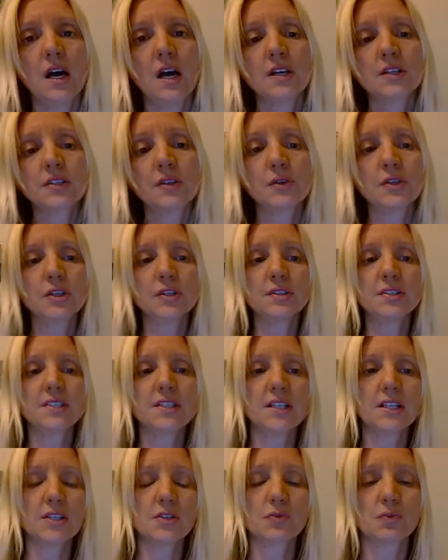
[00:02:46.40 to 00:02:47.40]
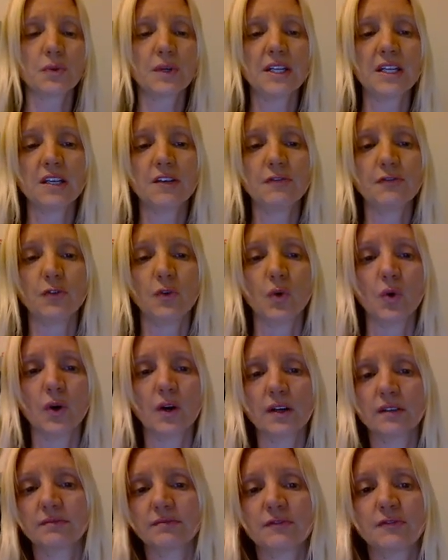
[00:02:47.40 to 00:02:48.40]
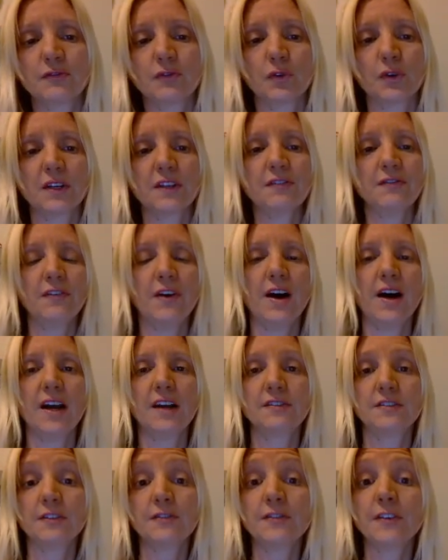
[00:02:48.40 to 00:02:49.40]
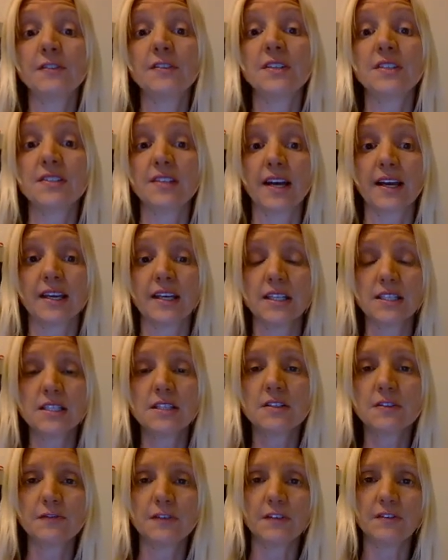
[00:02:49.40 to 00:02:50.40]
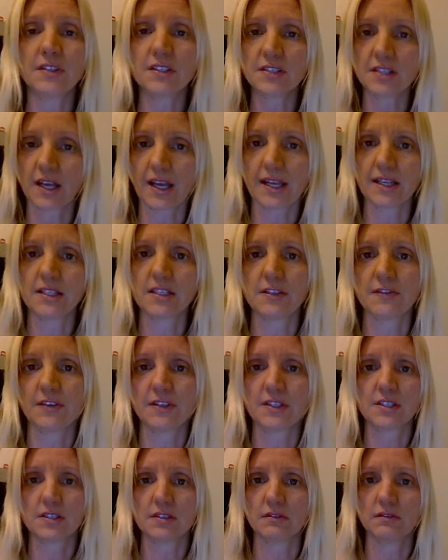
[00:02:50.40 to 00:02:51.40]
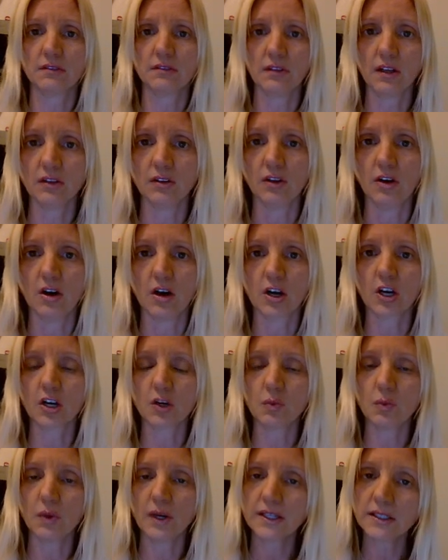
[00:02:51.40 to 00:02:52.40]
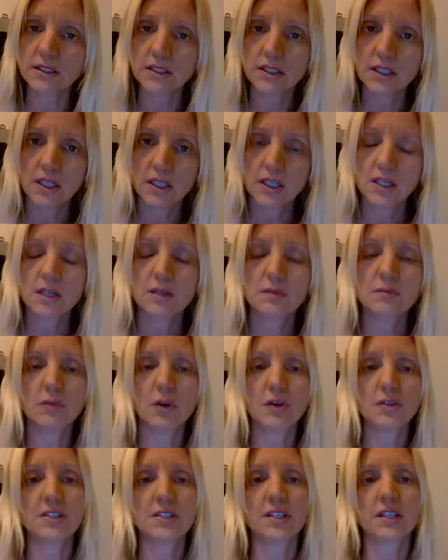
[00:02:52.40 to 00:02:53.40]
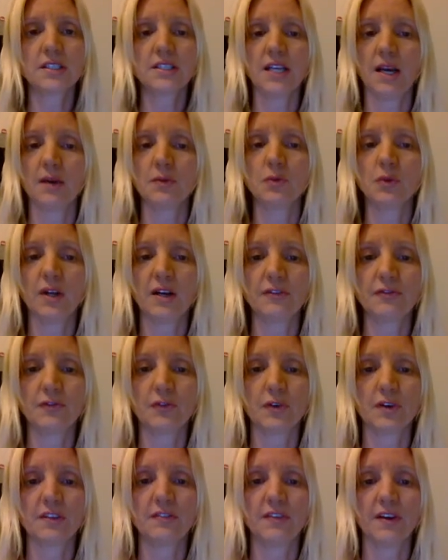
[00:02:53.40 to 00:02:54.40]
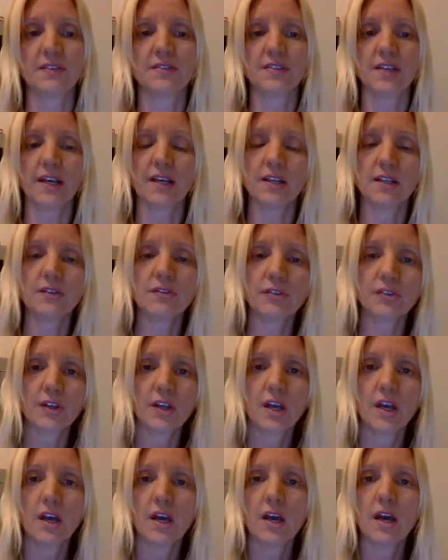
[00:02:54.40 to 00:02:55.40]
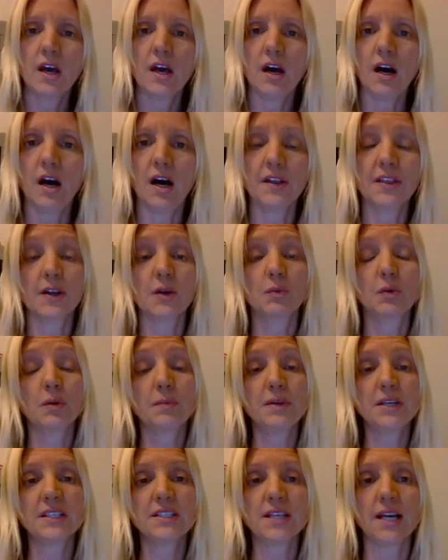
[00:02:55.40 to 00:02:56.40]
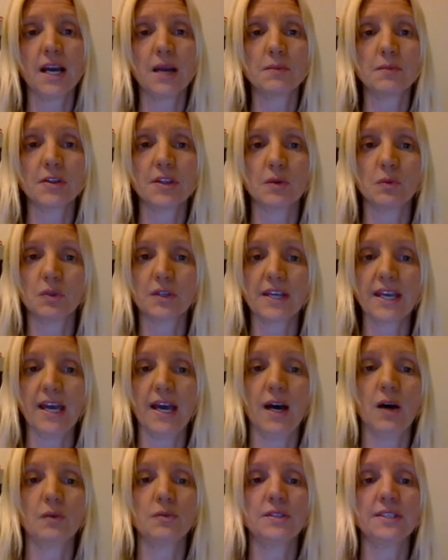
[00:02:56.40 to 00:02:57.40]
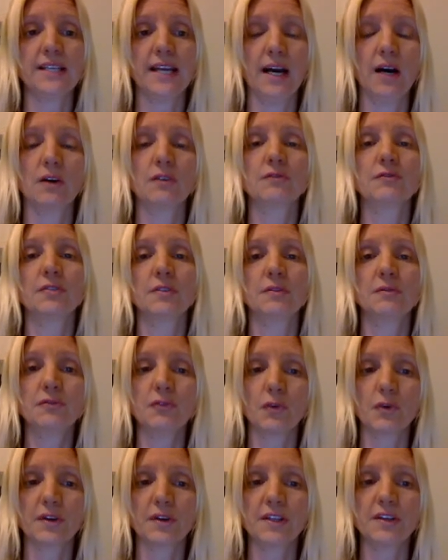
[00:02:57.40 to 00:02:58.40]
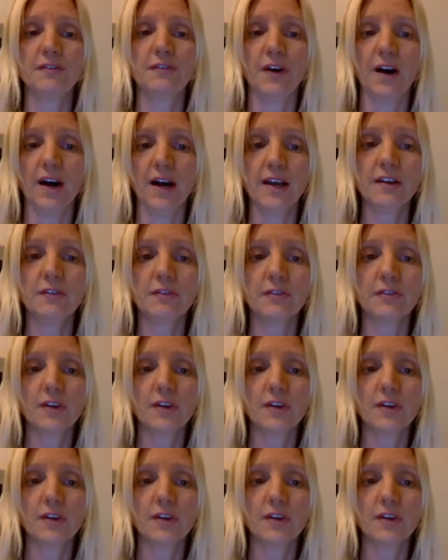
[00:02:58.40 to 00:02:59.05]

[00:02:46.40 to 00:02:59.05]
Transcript: So you'll see this reading for 45 to 50 seconds, 50 seconds if it's a longer one. Most of the time you'll have 45 seconds. There will be a timer that will count down from 45.